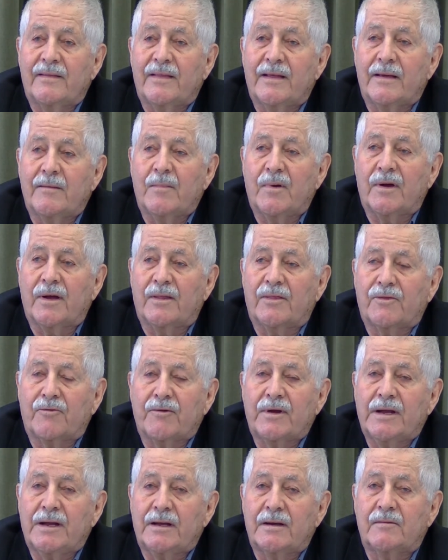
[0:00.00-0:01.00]
They bought
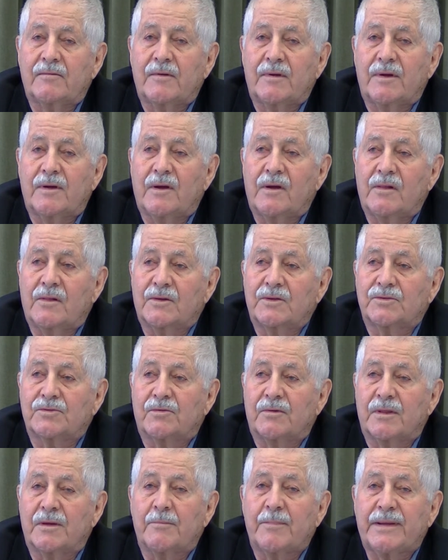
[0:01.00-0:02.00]
$300 worth
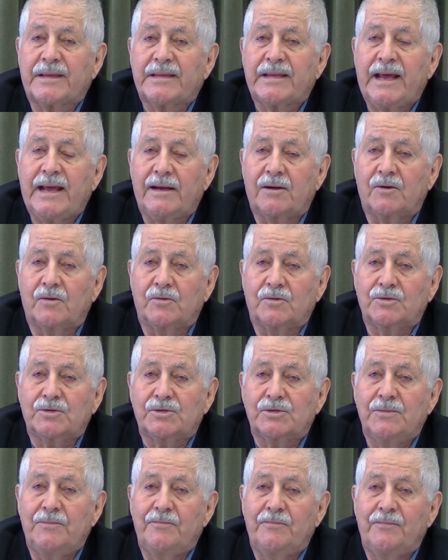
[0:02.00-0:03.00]
of
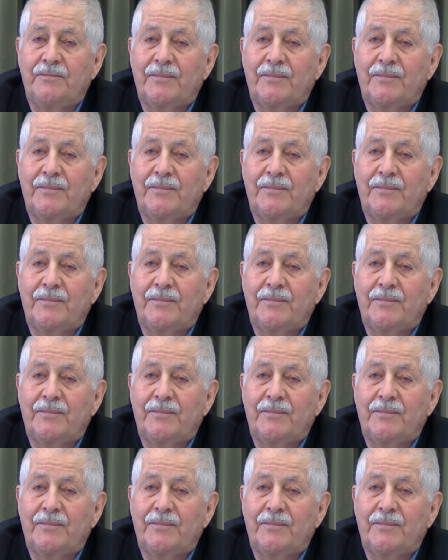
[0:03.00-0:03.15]
potatoes,